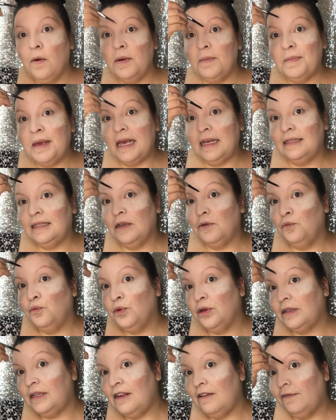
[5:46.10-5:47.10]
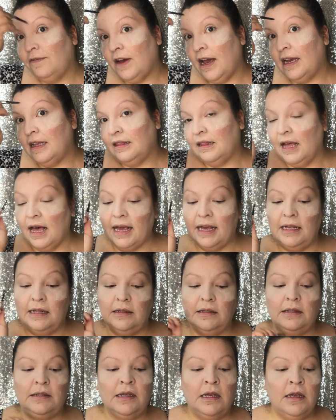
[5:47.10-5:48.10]
it makes it really fine
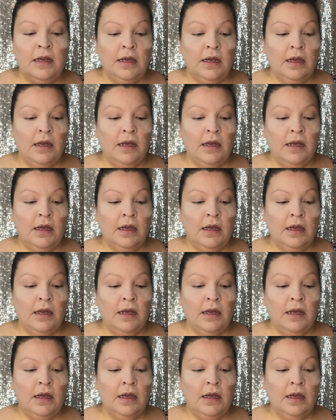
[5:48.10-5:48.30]
lines